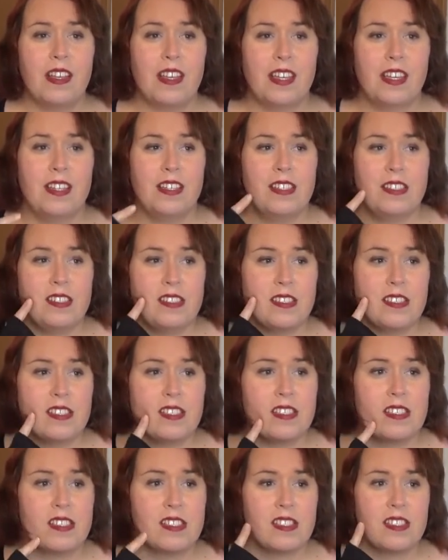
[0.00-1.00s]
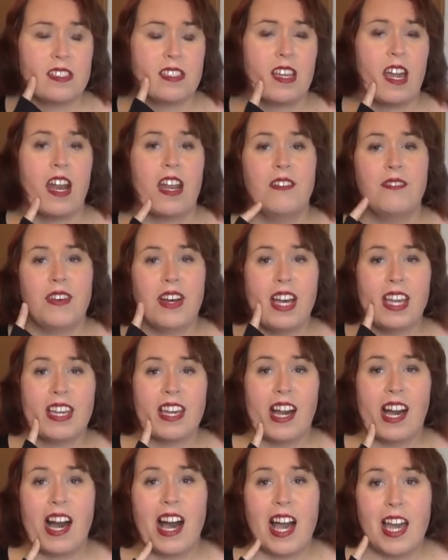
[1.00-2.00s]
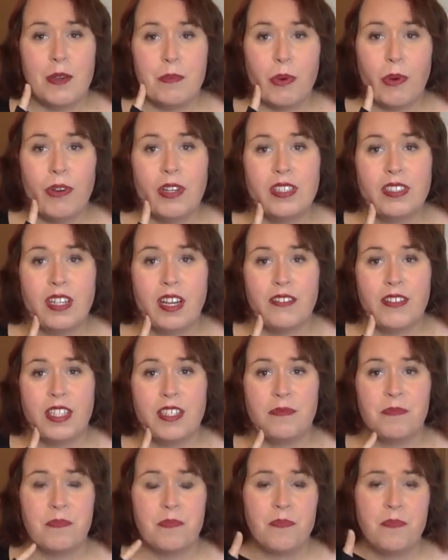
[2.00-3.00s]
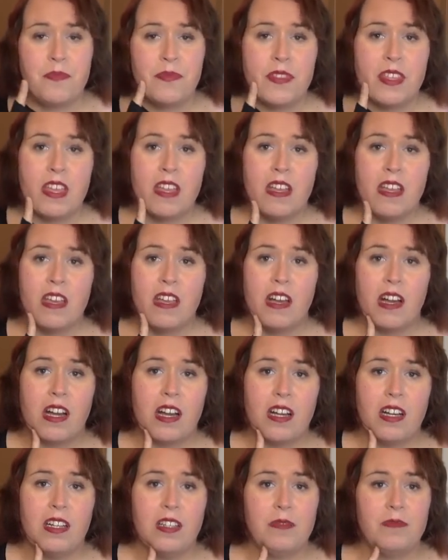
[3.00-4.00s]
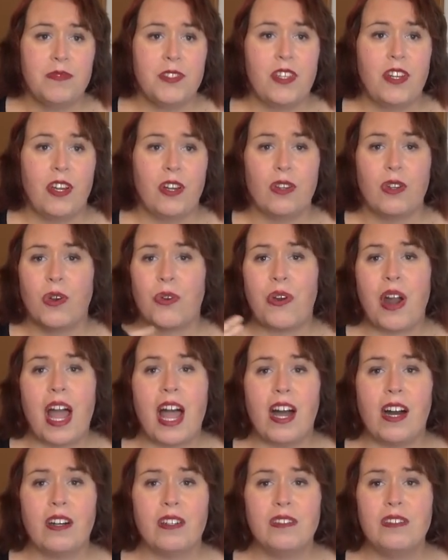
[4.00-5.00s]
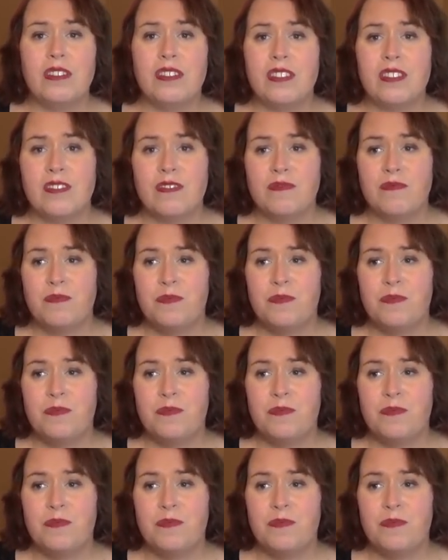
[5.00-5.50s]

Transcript: is kind of like a high point of it. Um, you know, crowds,